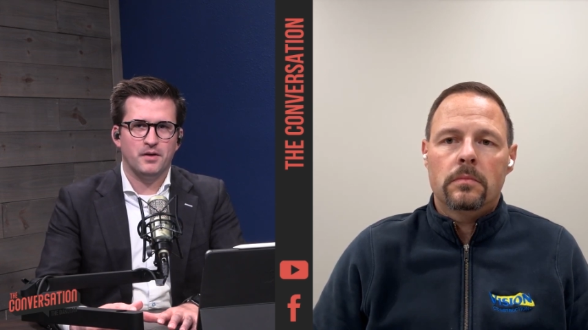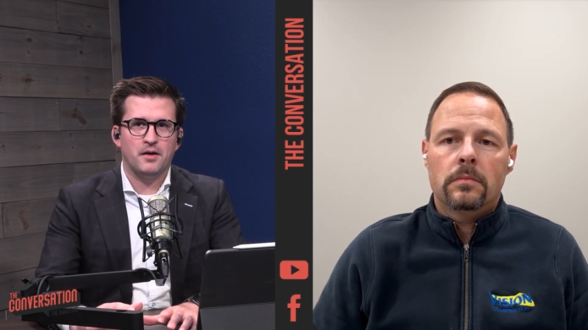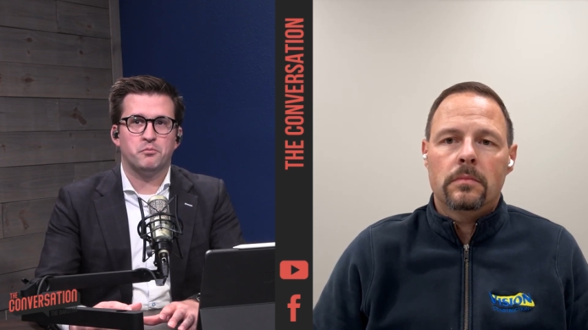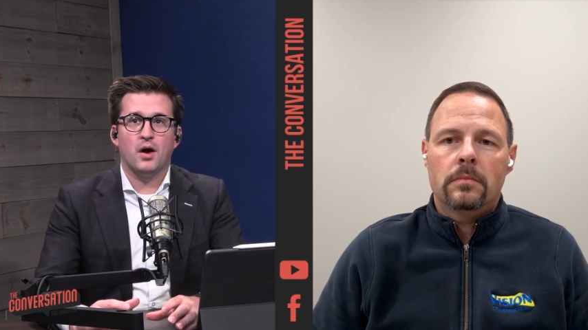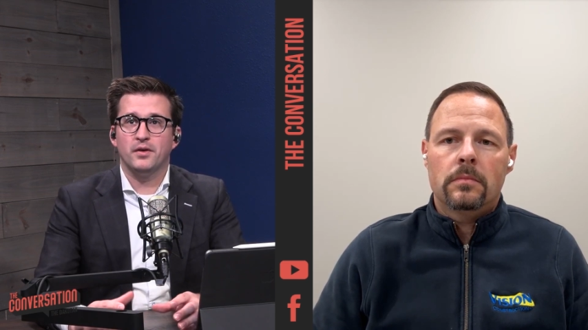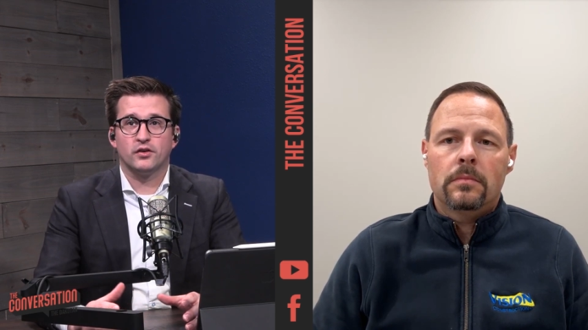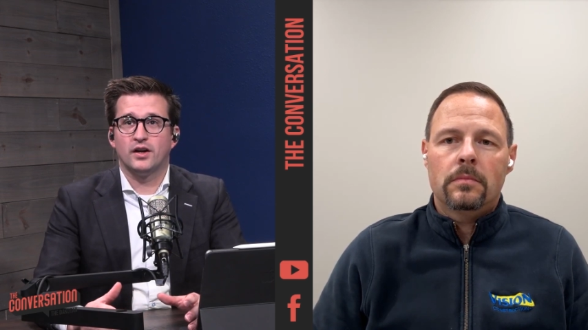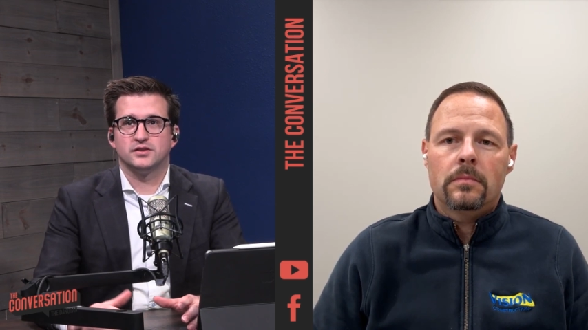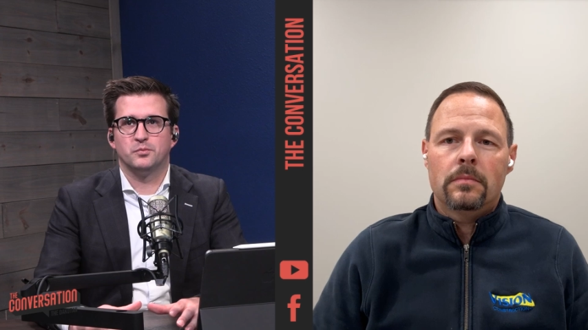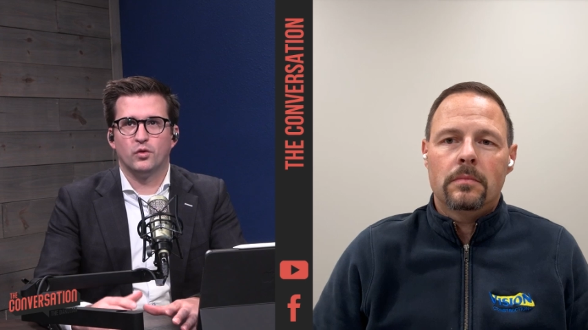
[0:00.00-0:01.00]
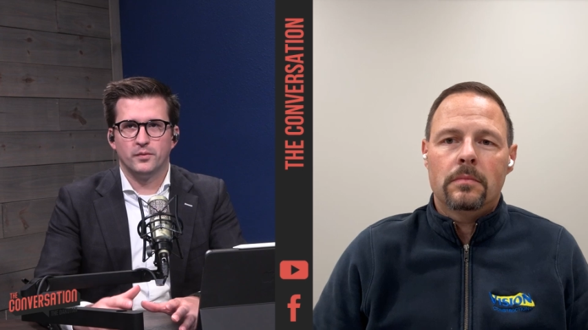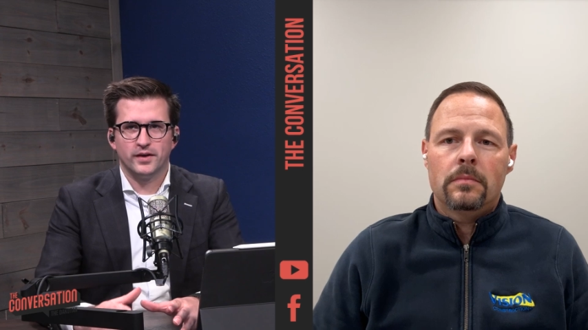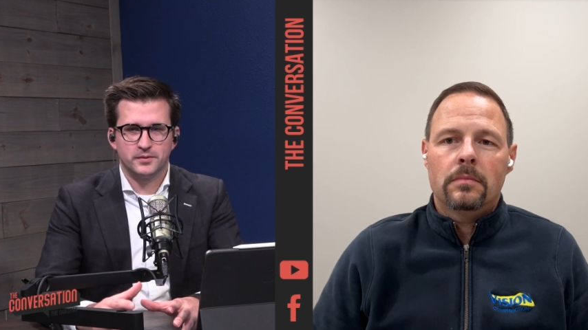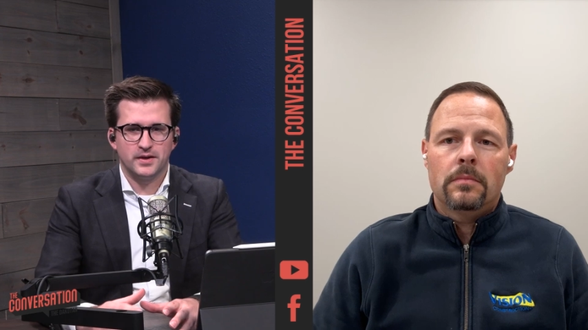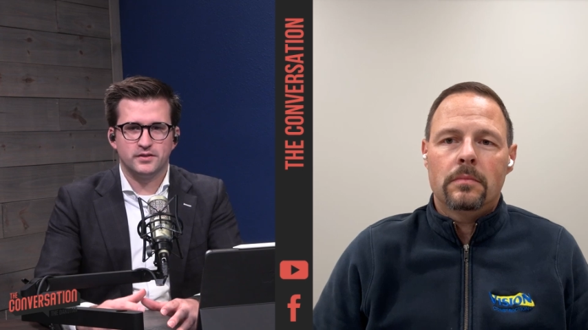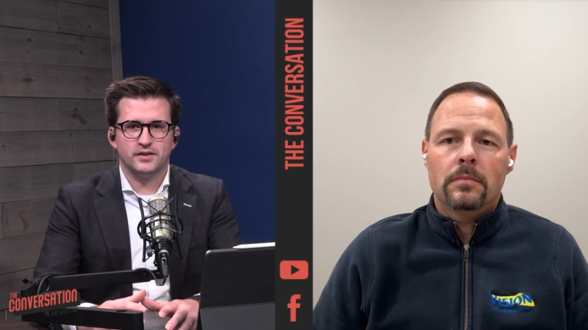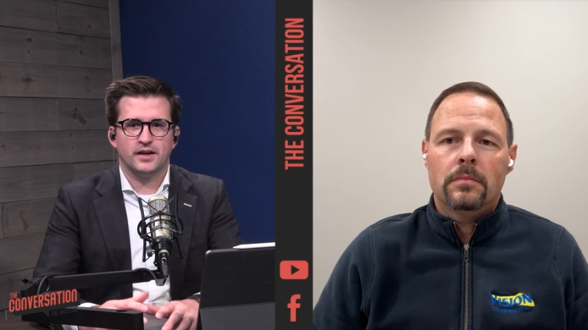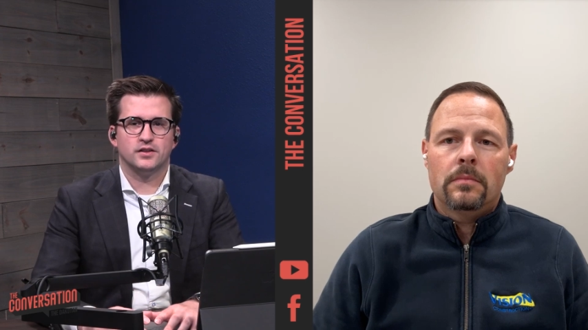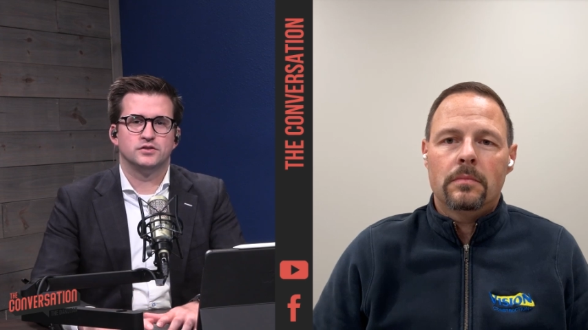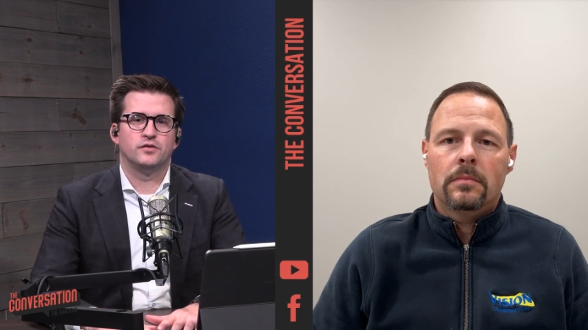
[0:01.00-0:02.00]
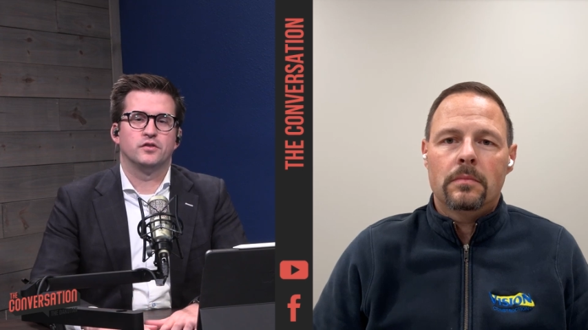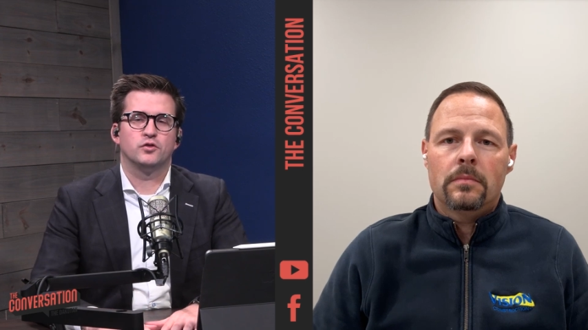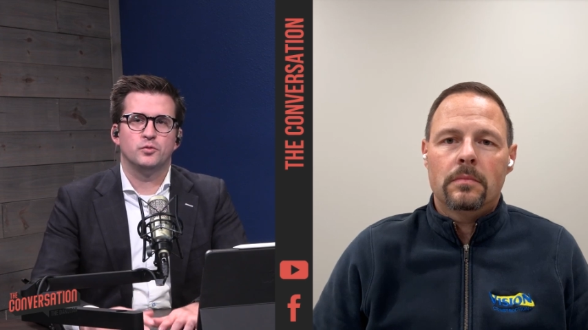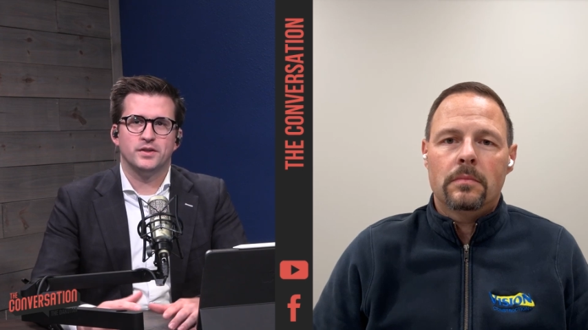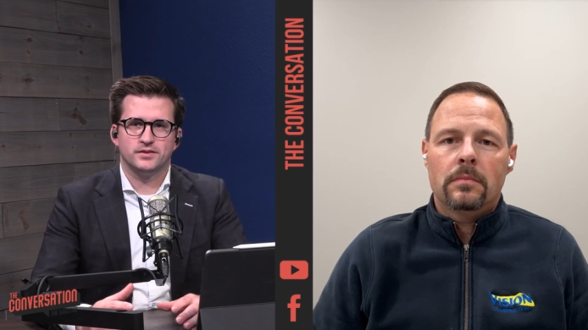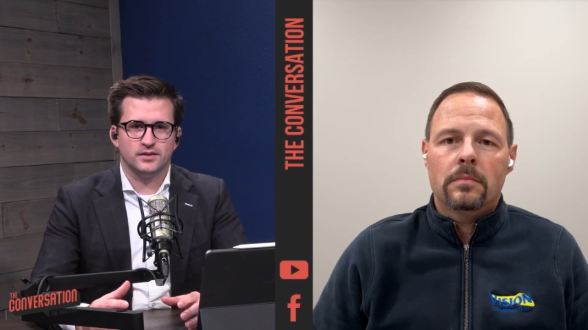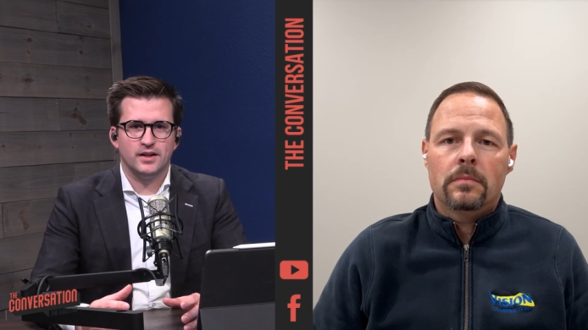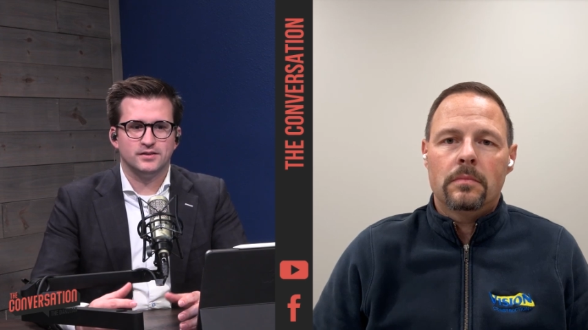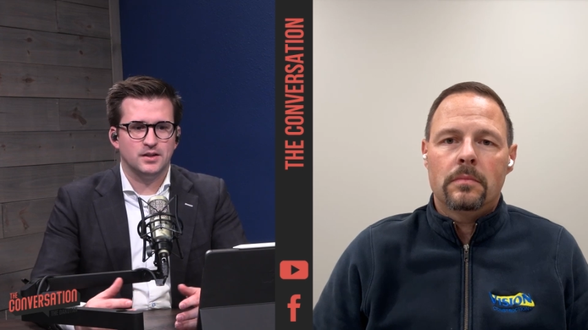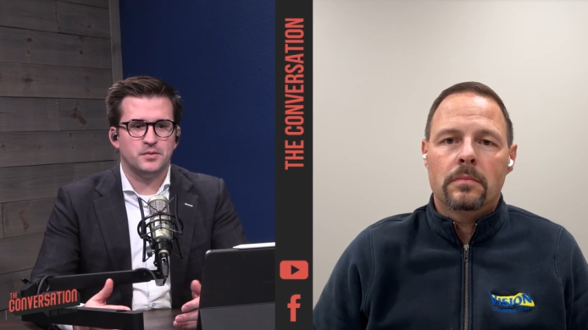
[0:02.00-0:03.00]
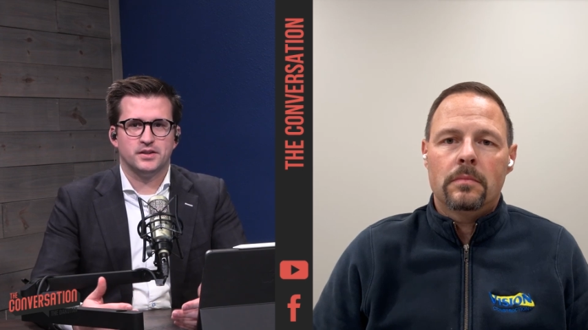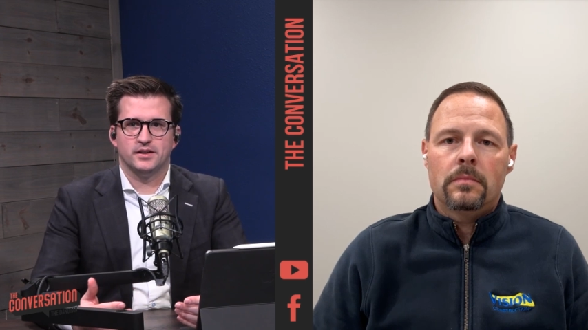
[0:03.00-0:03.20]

Speaker 1: uh, probably across the board, but especially in that conservative group, is is liberty.